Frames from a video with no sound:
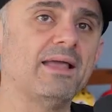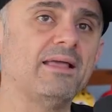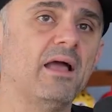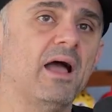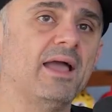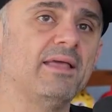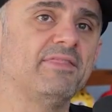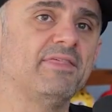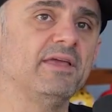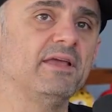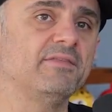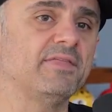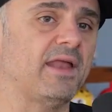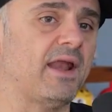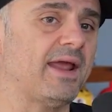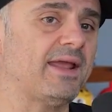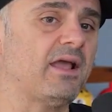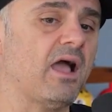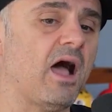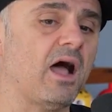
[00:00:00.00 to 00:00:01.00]
I think that
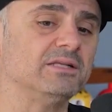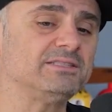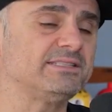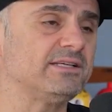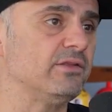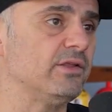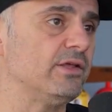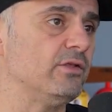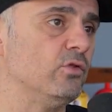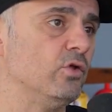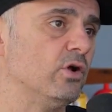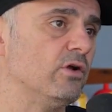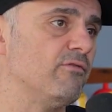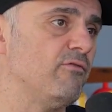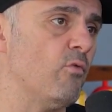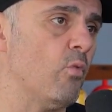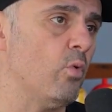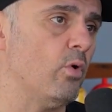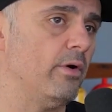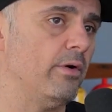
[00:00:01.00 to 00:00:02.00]
I constantly look
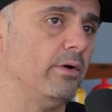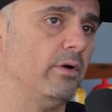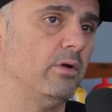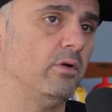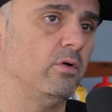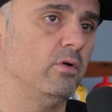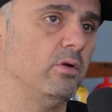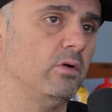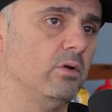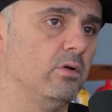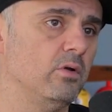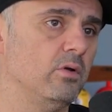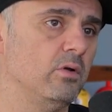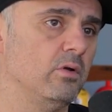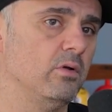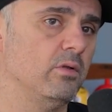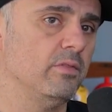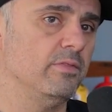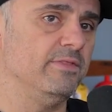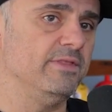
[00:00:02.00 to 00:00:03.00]
for
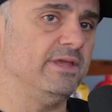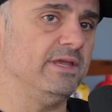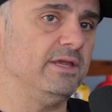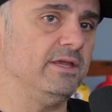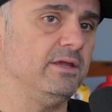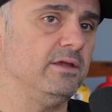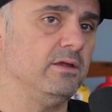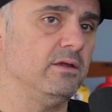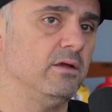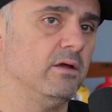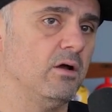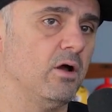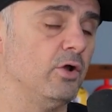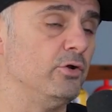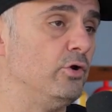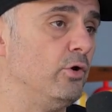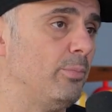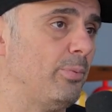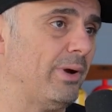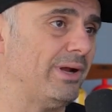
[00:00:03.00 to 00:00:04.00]
the
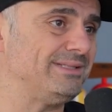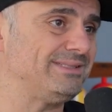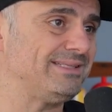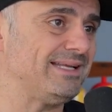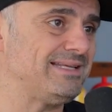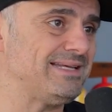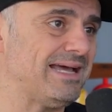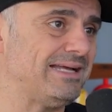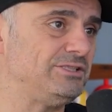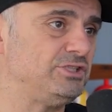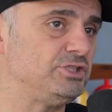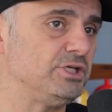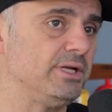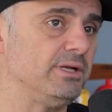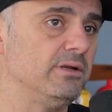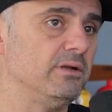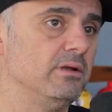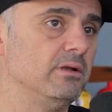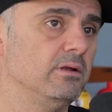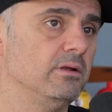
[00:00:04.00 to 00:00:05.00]
underpriced
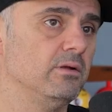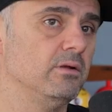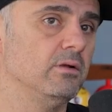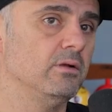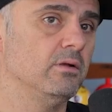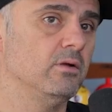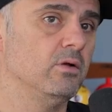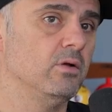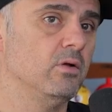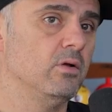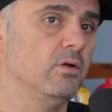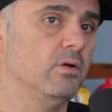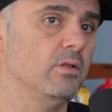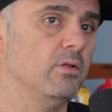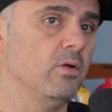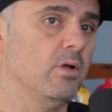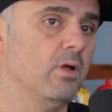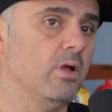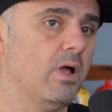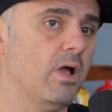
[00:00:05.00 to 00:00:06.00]
attention.
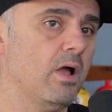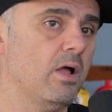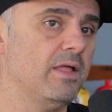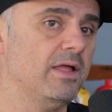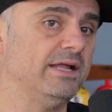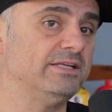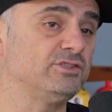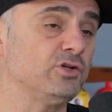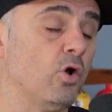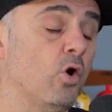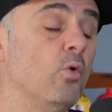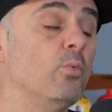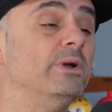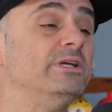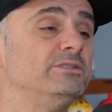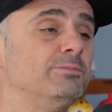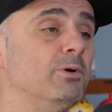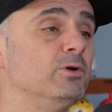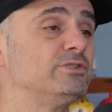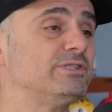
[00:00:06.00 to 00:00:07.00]
It's
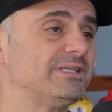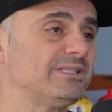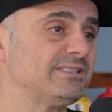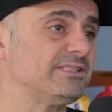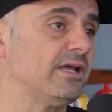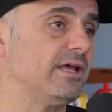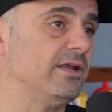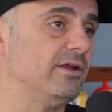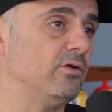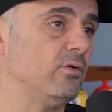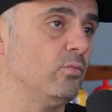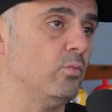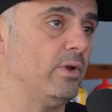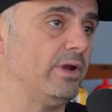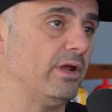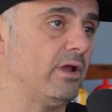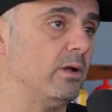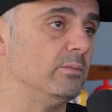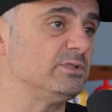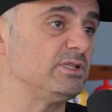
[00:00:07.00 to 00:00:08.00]
always most exciting
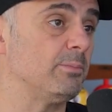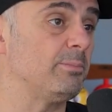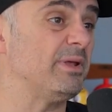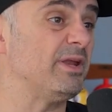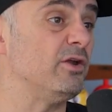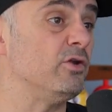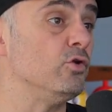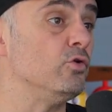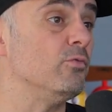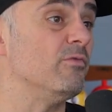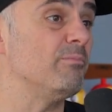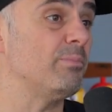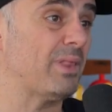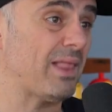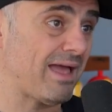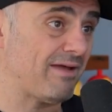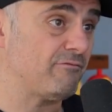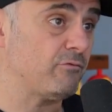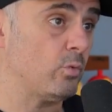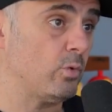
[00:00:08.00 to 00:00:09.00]
when it comes up in a new
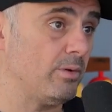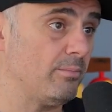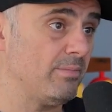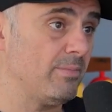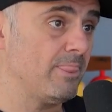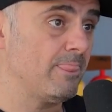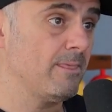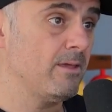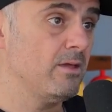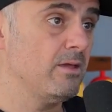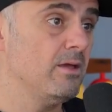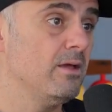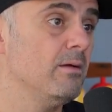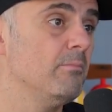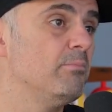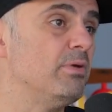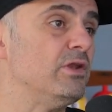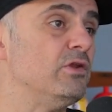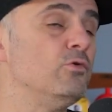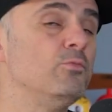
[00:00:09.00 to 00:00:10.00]
platform,
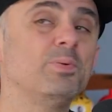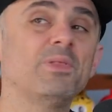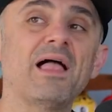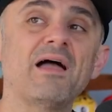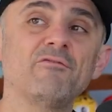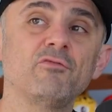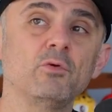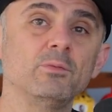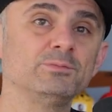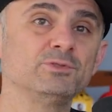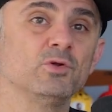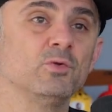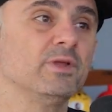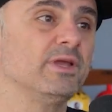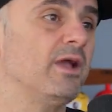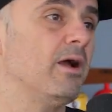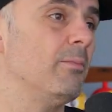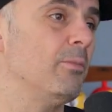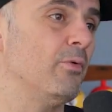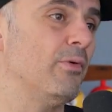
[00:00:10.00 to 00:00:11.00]
but new platforms
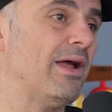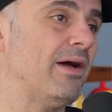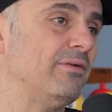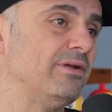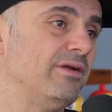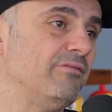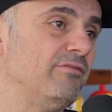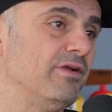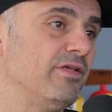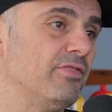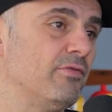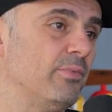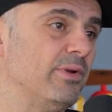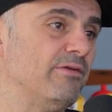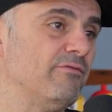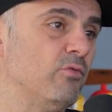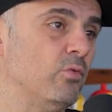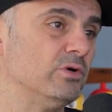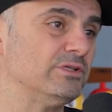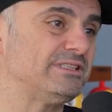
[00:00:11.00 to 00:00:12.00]
only come around every 3,
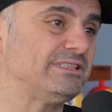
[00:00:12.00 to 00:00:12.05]
4,